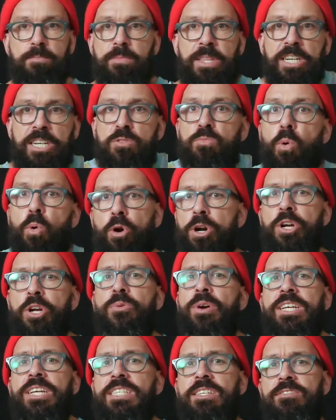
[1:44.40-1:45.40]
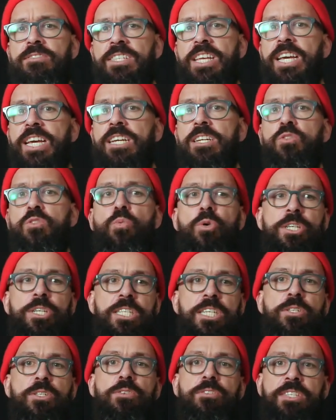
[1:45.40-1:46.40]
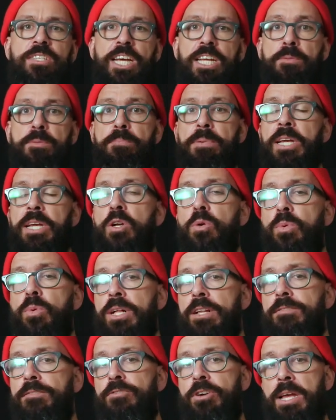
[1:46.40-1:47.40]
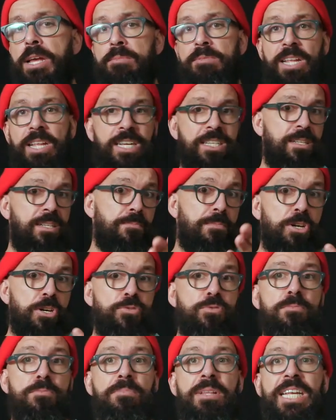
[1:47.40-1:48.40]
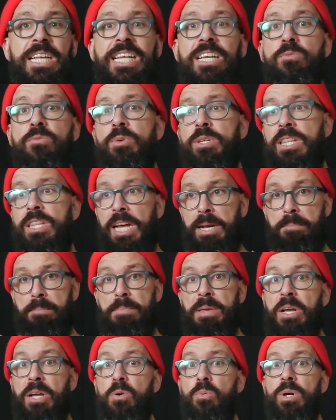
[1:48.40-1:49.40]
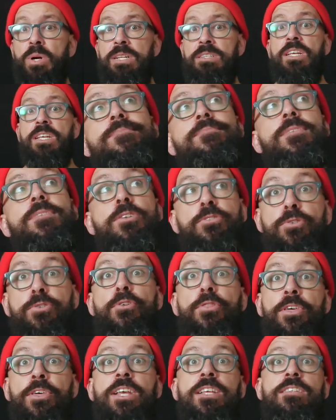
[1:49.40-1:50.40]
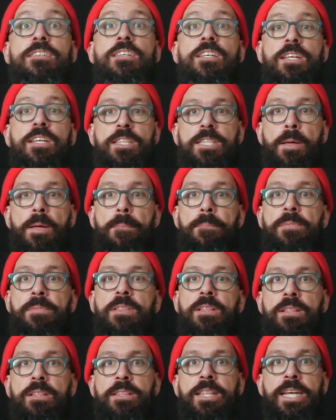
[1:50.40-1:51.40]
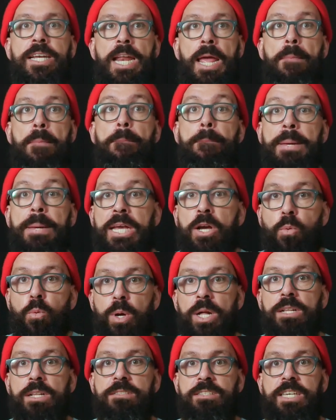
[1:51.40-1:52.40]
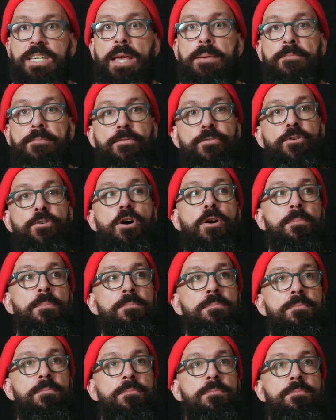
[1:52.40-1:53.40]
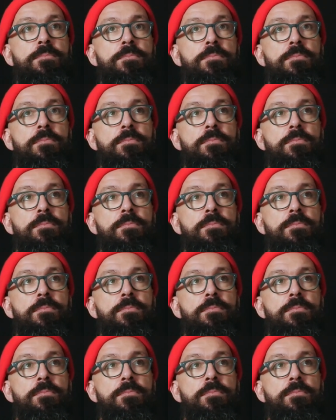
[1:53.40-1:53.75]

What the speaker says: There's more aggressive skaters wanting to skate bigger wheel frames, like the mushroom blading with like bigger wheels. The truth is, the name Big Wheels came from,